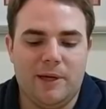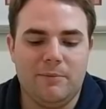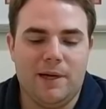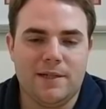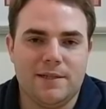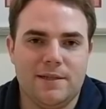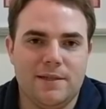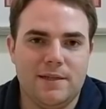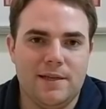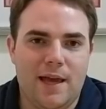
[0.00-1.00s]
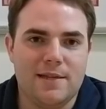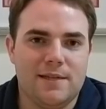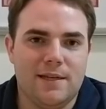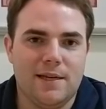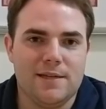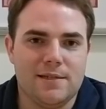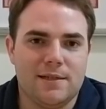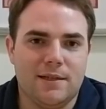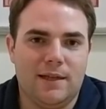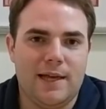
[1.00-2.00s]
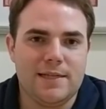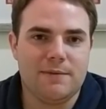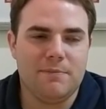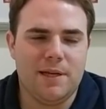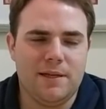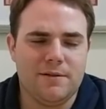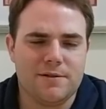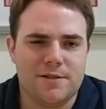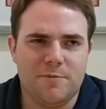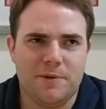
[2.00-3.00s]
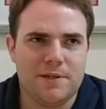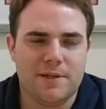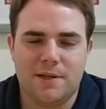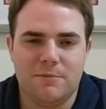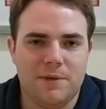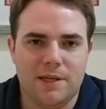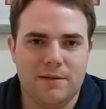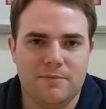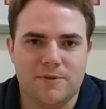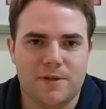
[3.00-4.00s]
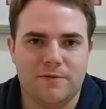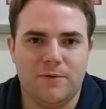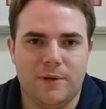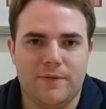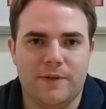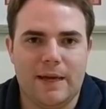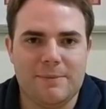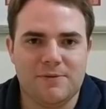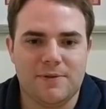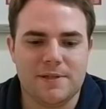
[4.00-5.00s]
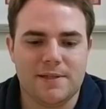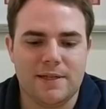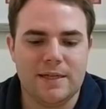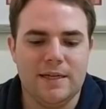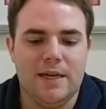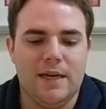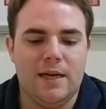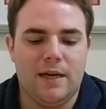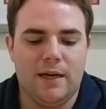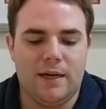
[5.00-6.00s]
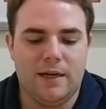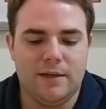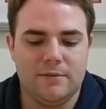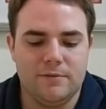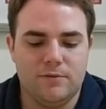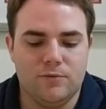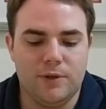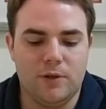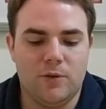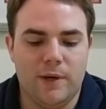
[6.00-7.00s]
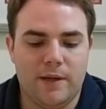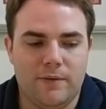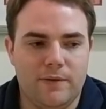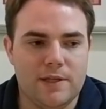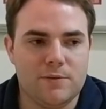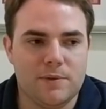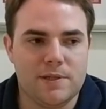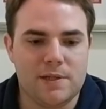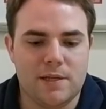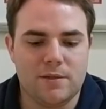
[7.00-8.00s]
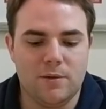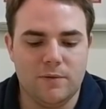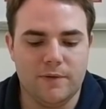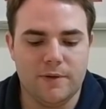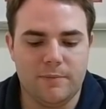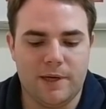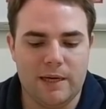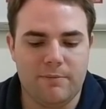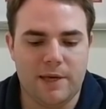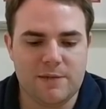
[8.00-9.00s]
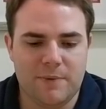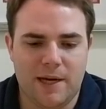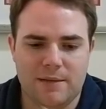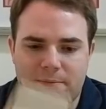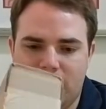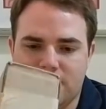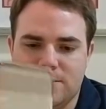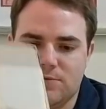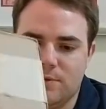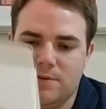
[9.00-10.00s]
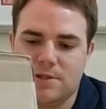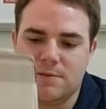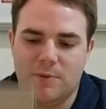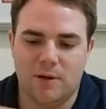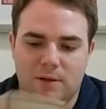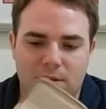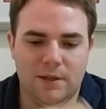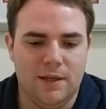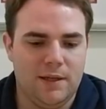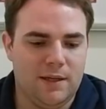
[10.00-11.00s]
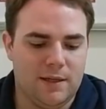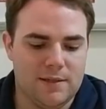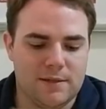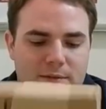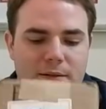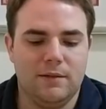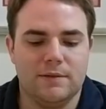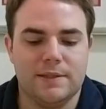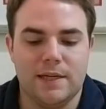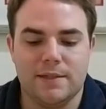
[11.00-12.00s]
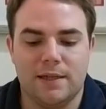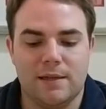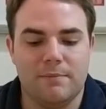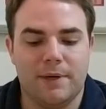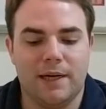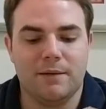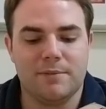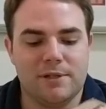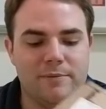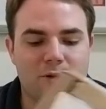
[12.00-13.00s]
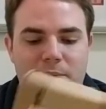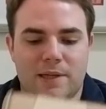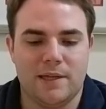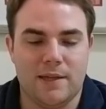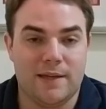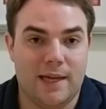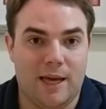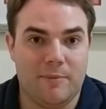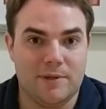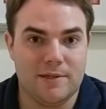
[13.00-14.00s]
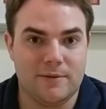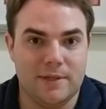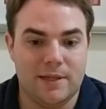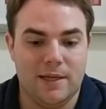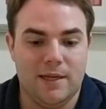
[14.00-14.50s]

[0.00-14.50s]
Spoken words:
be unboxing the SNES Classic Mini or Super Nintendo Mini. There's like 4 different names for this thing. Real quick, this was sent over by Best Buy. The box is real small and it's a little dented on the bottom, so I'm hoping that nothing happened to it.